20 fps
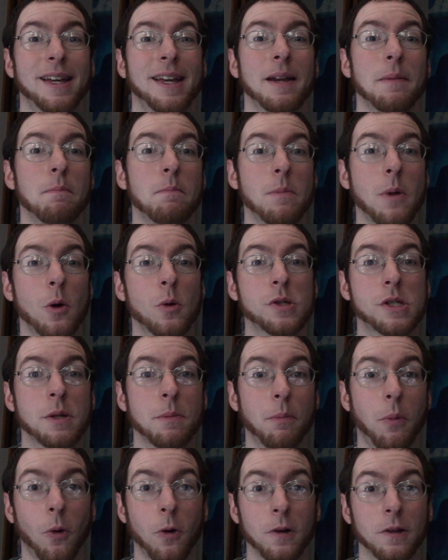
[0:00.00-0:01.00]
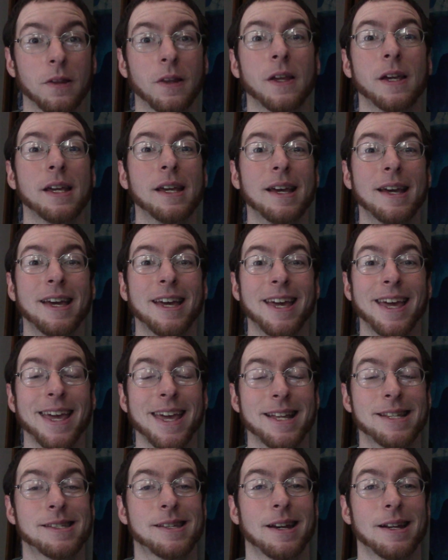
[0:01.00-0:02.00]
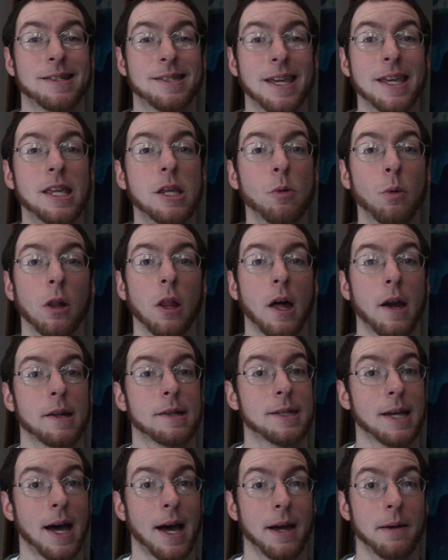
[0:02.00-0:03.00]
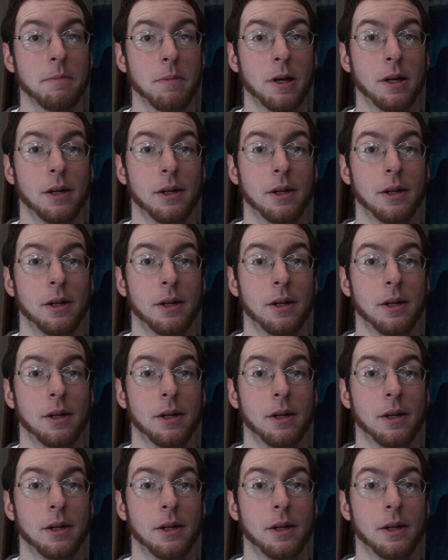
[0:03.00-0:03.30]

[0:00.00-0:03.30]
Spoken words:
and most importantly, it's going to take you a lot of time.